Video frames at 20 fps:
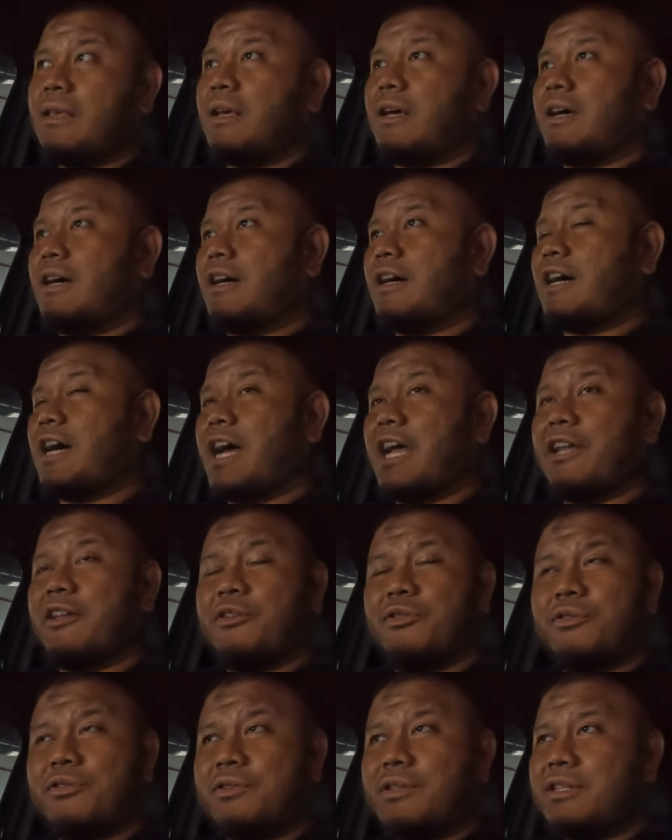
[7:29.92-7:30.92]
I
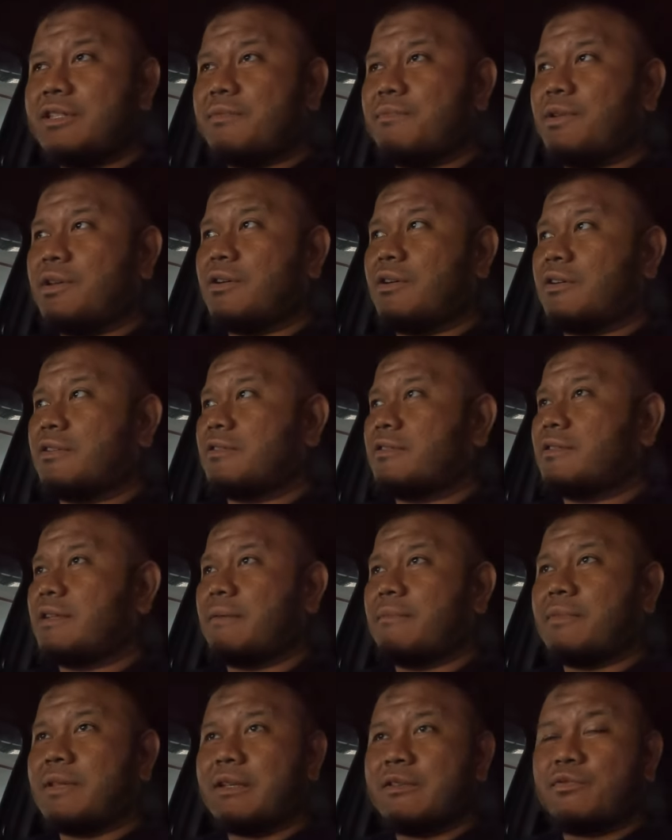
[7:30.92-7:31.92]
know this because
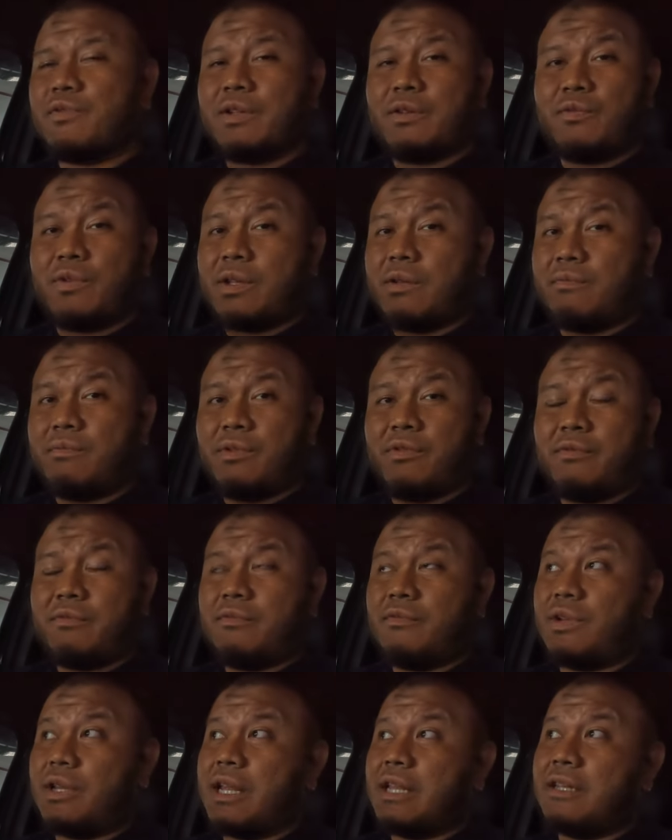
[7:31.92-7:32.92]
sometimes
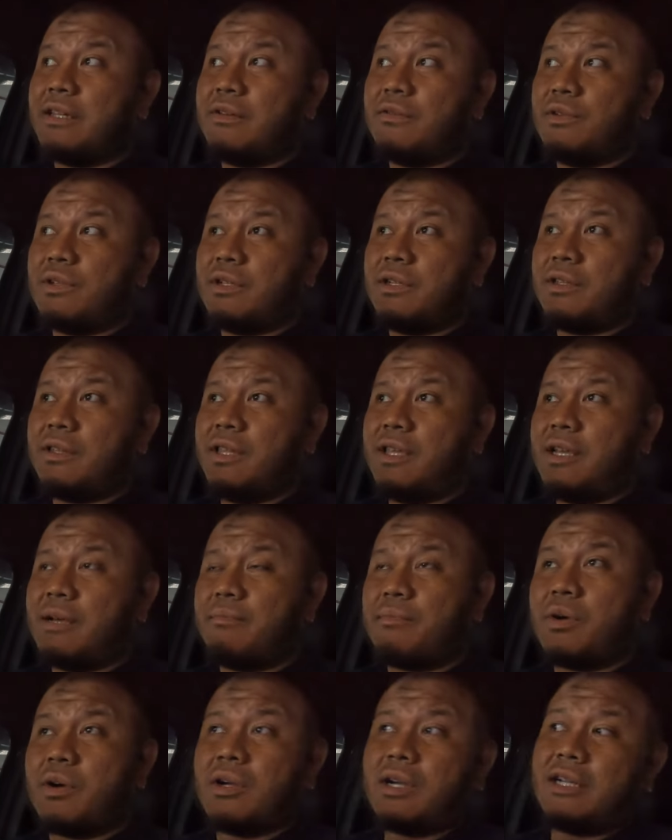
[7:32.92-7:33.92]
when I did
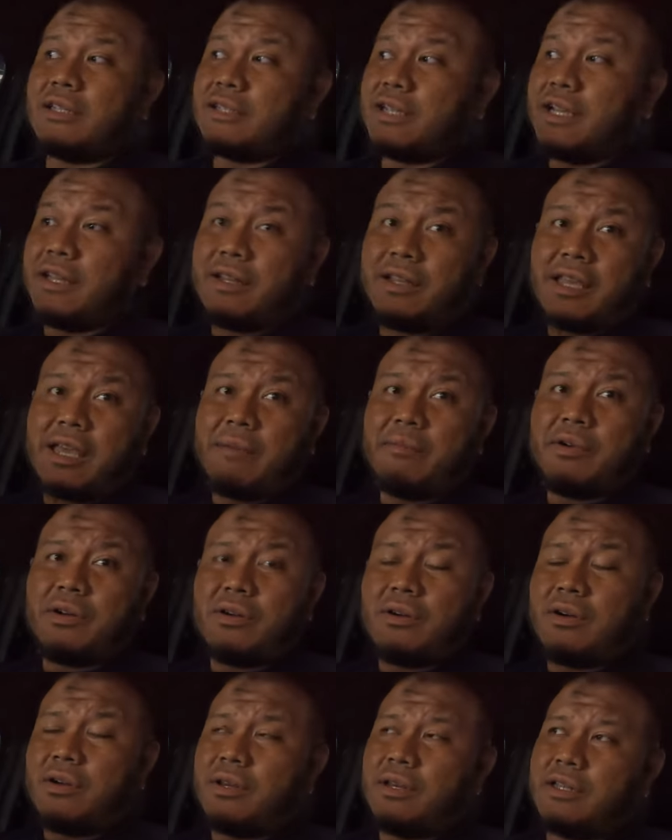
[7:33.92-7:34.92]
the podcast, I had a
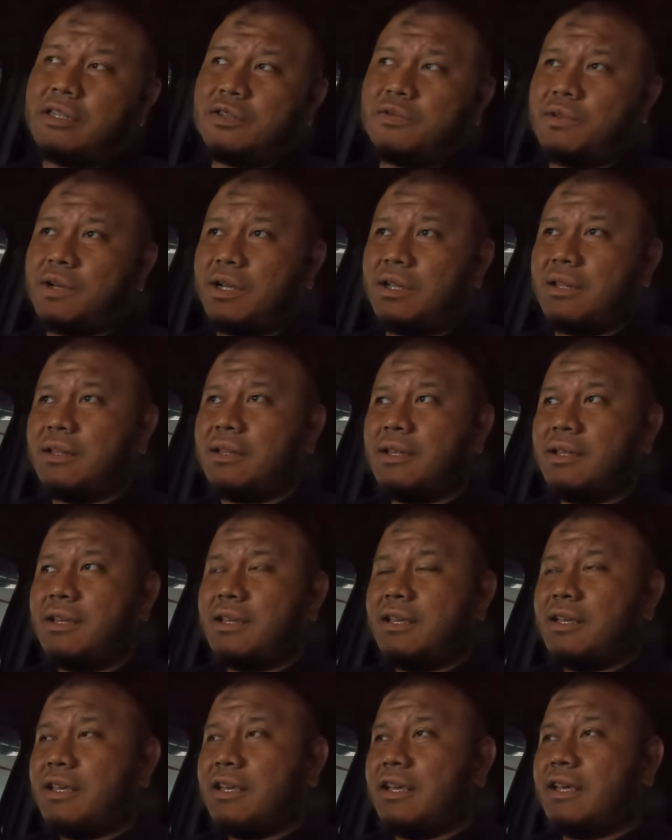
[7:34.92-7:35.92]
camera on as well.
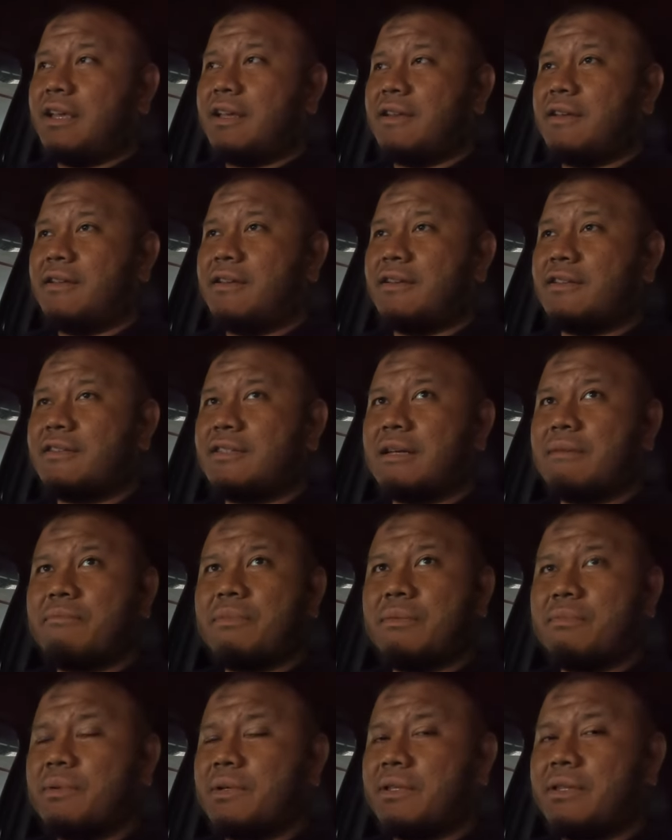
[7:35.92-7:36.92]
And some
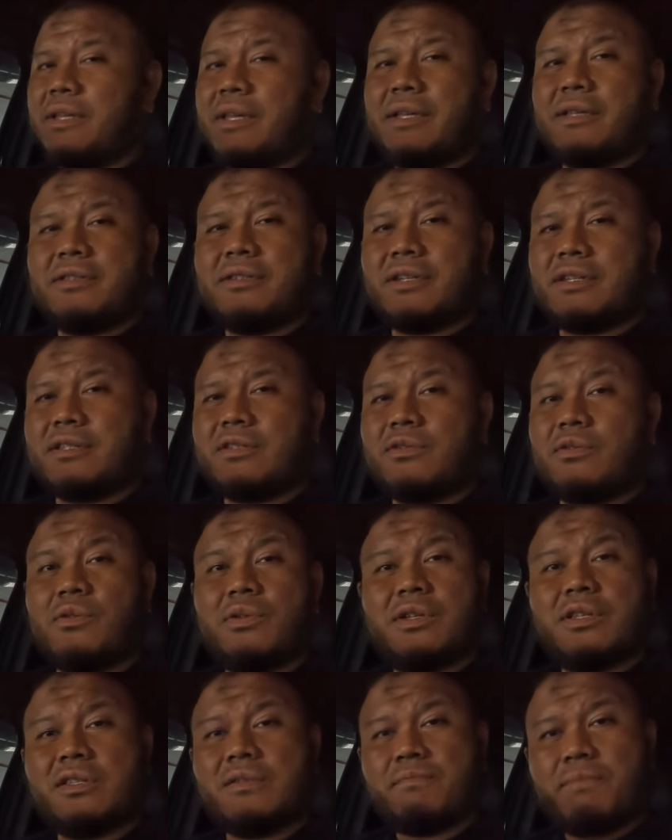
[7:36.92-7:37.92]
people, they just
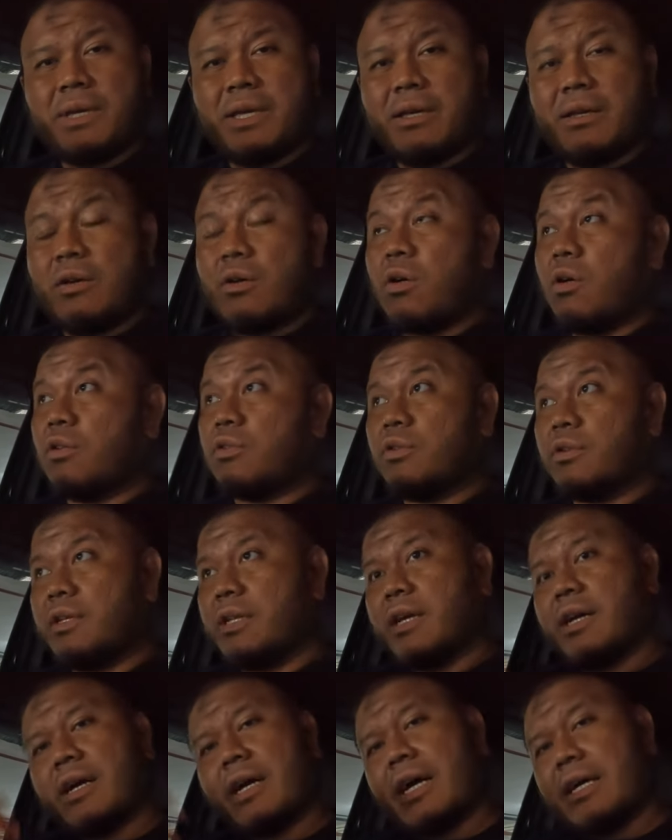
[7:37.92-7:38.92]
couldn't speak, although
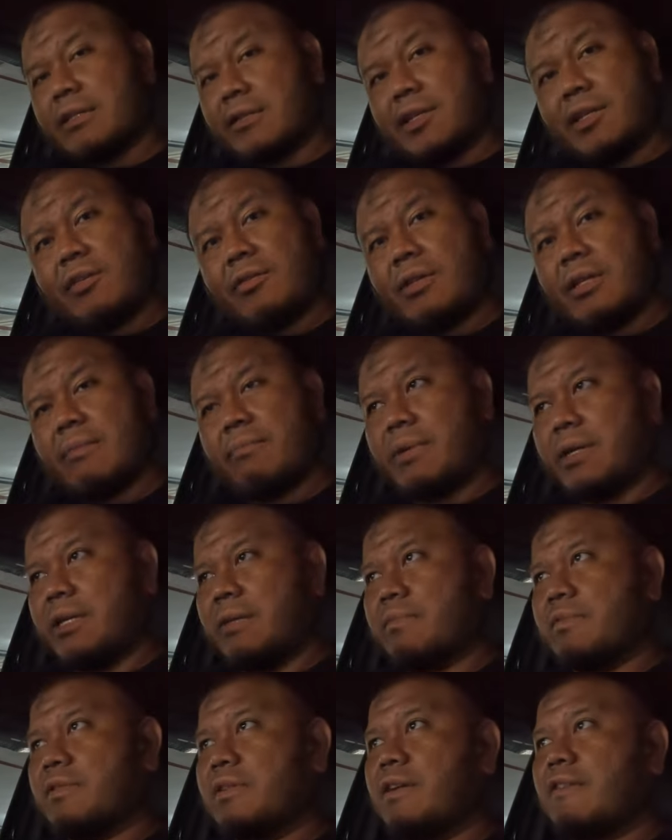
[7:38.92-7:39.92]
they are articulate by
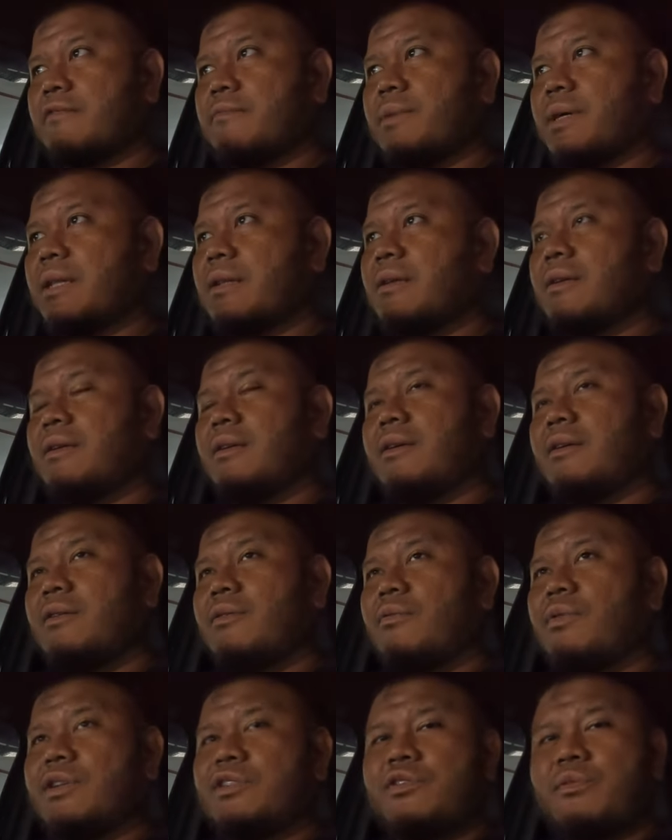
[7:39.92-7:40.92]
themselves. But
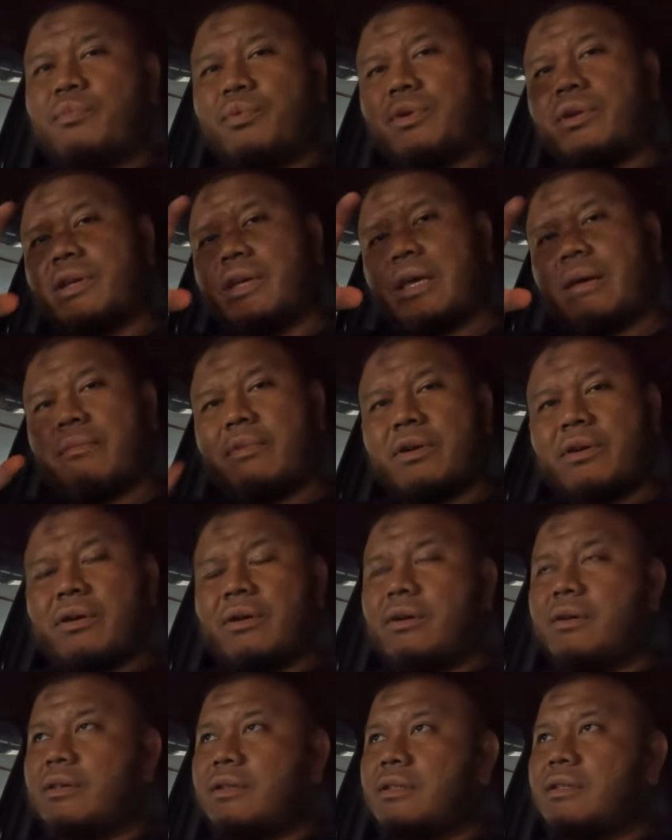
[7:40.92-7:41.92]
once you put a camera
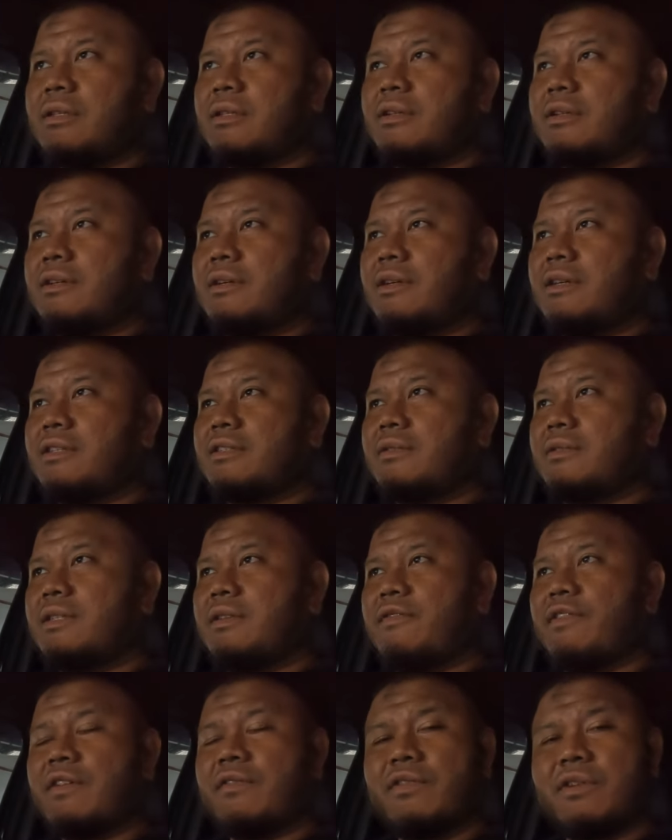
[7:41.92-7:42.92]
on, it's
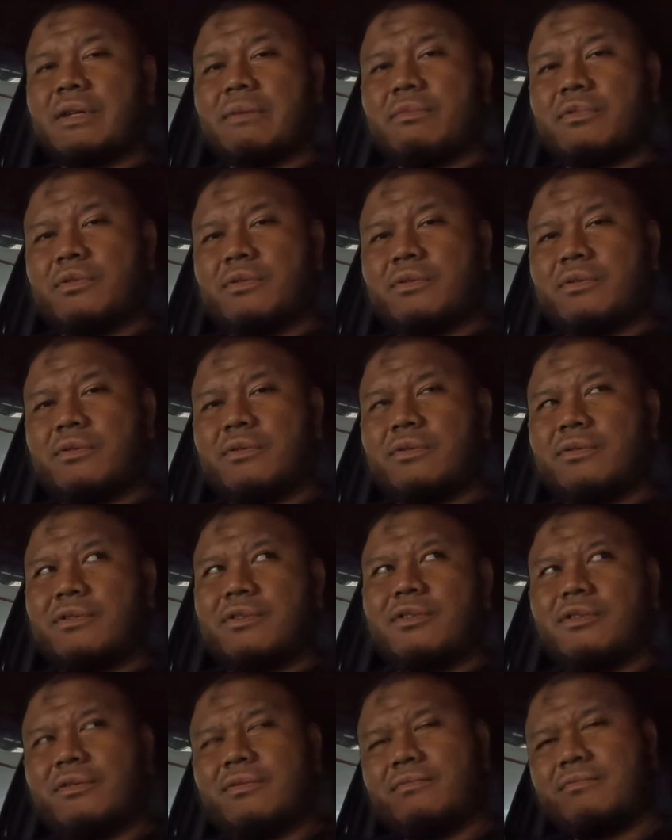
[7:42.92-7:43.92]
difficult for them to,
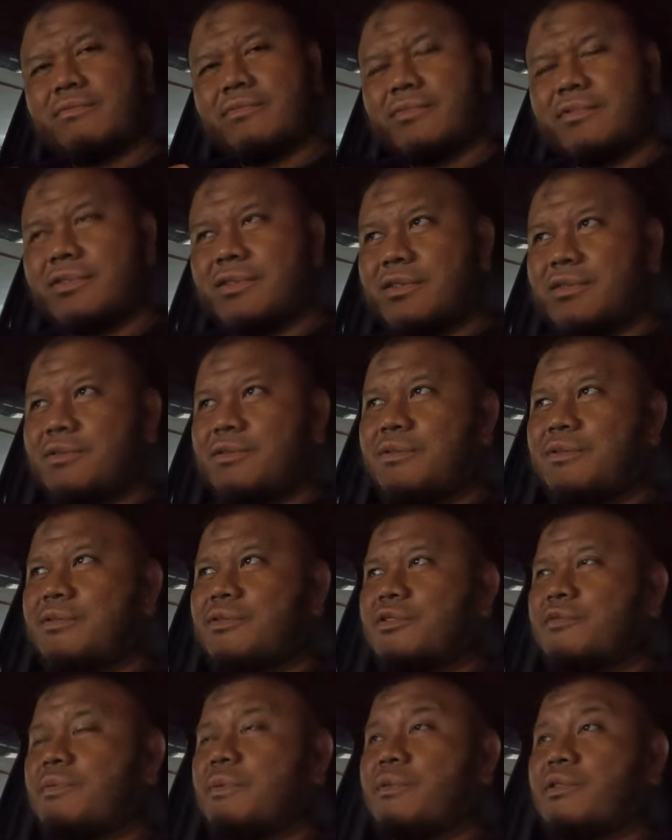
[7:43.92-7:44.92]
you know,
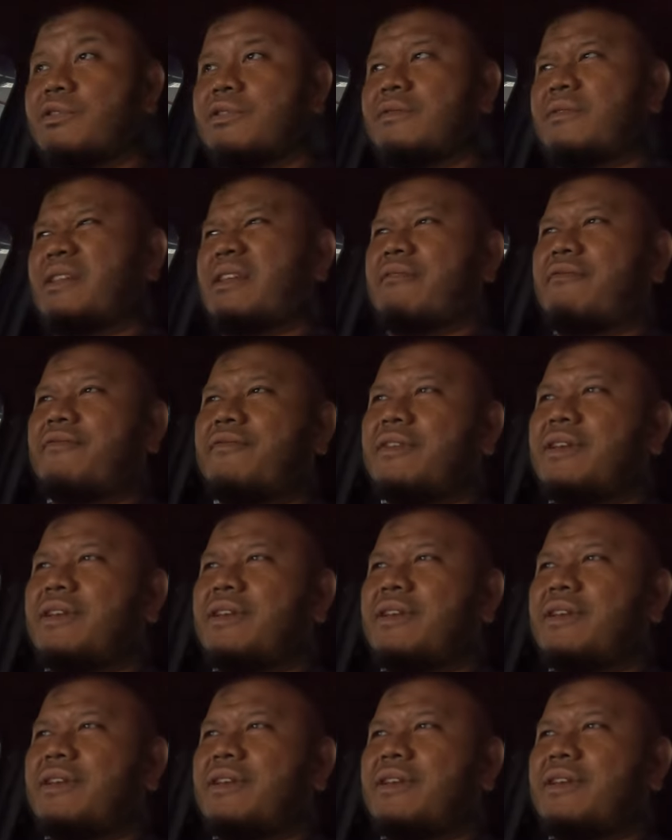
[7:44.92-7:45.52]
to speak, because they